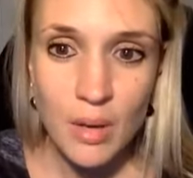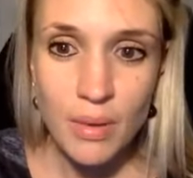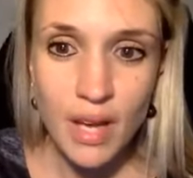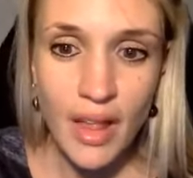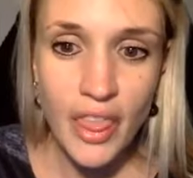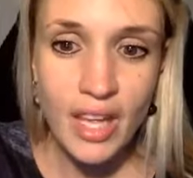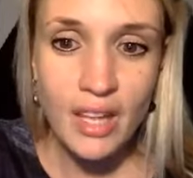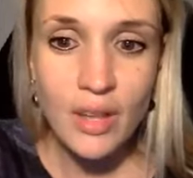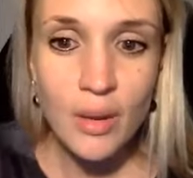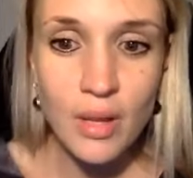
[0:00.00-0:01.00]
But I
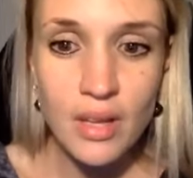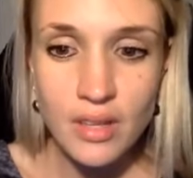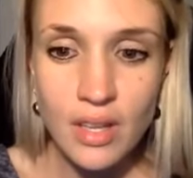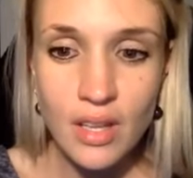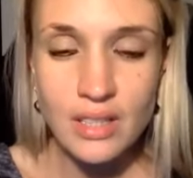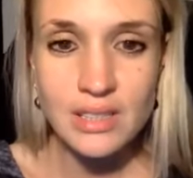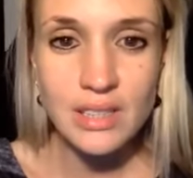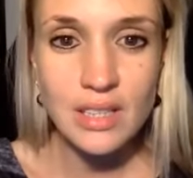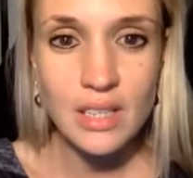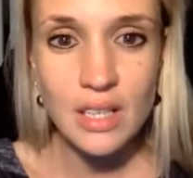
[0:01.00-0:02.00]
think that
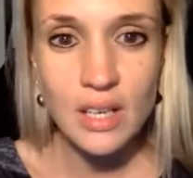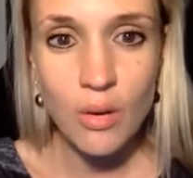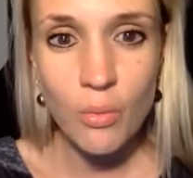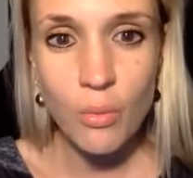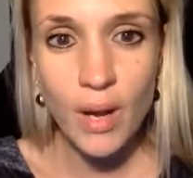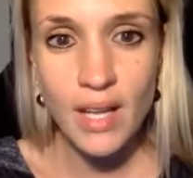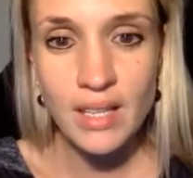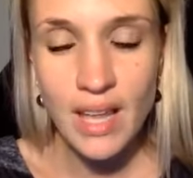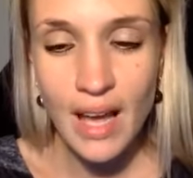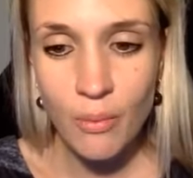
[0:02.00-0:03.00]

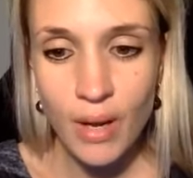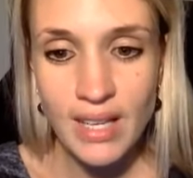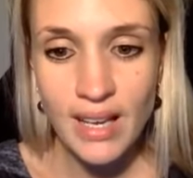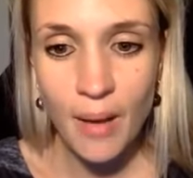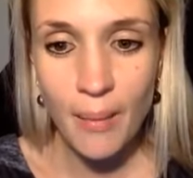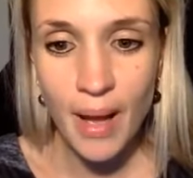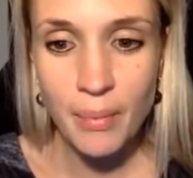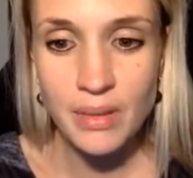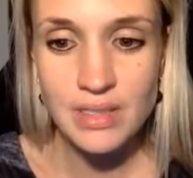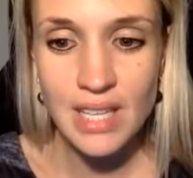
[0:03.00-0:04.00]
when that waking up
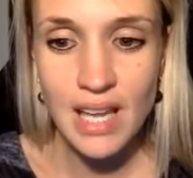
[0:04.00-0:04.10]
happens,